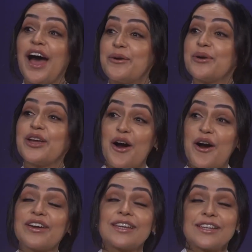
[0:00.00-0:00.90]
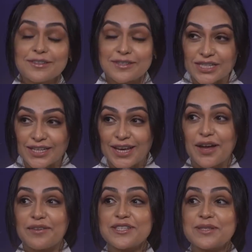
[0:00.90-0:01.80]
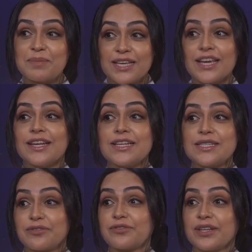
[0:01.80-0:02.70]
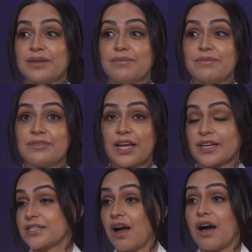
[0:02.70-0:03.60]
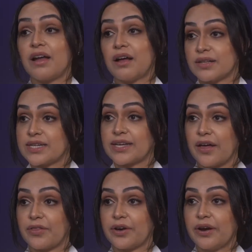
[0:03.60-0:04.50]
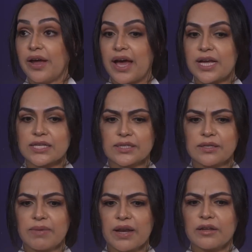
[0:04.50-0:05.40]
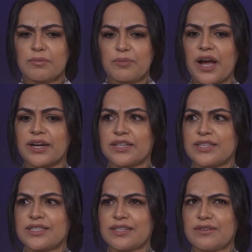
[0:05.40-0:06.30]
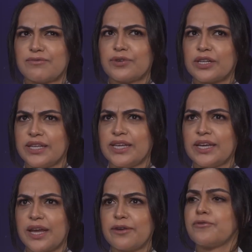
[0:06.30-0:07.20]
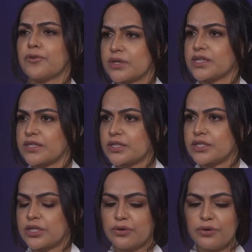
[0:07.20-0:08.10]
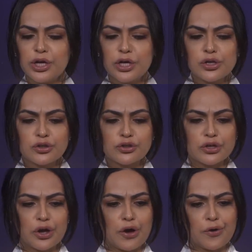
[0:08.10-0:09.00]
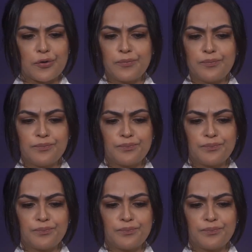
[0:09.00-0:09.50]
We are guilty of speaking in a different lexicon altogether, as medical practice really enforces us to. So